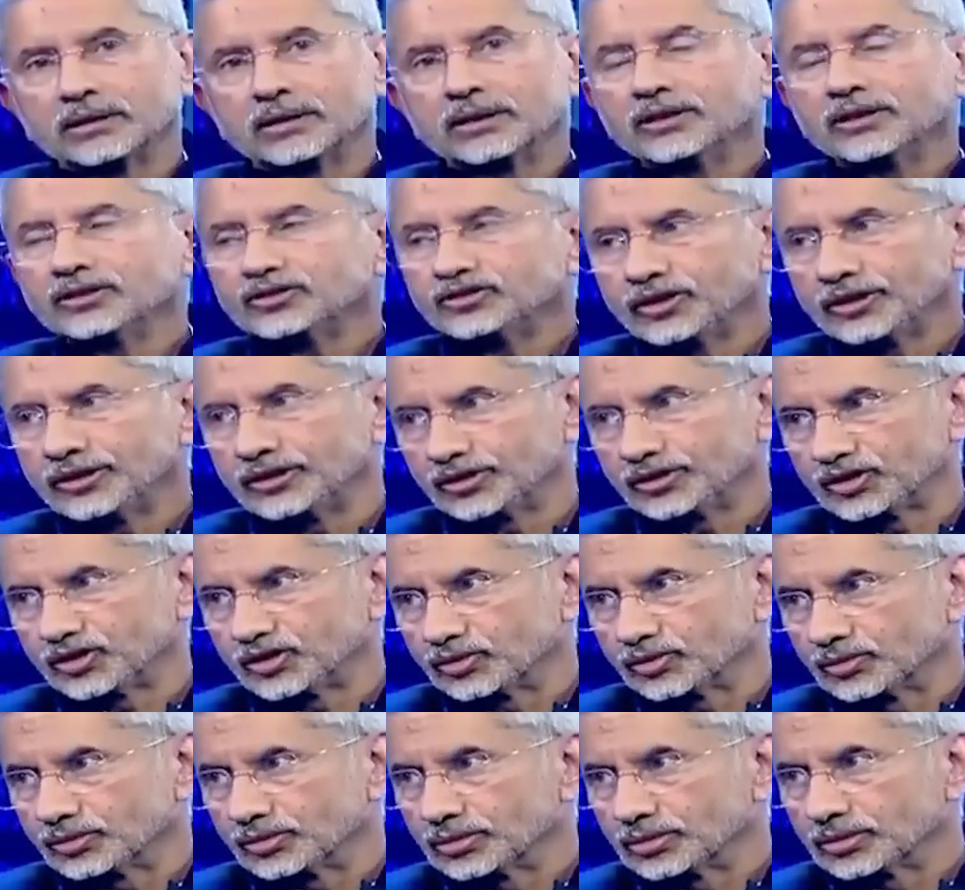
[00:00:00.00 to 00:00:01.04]
is an
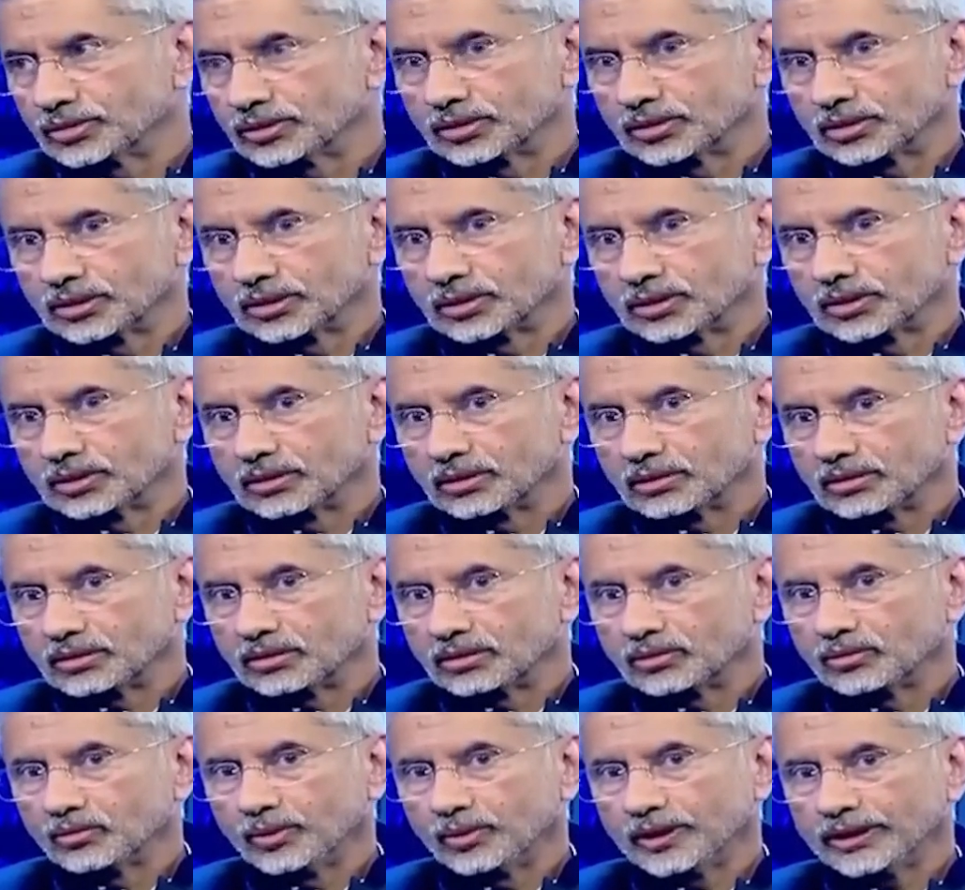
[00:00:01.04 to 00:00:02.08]
issue
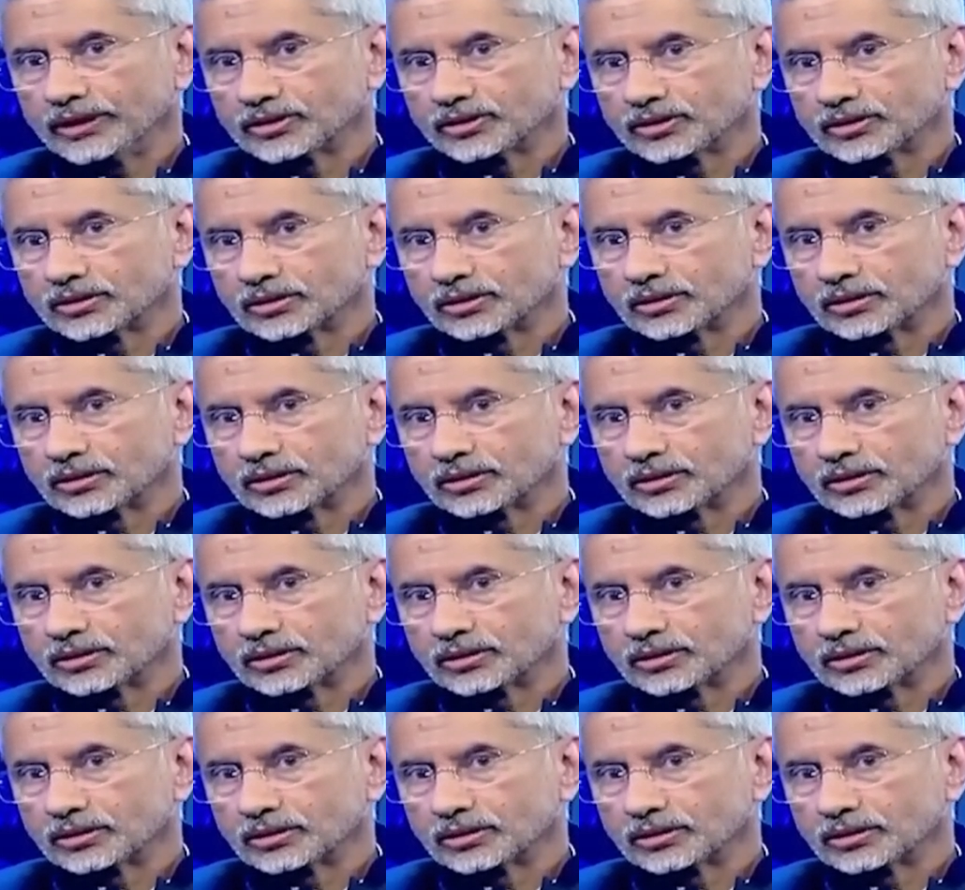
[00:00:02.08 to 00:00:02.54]
on which,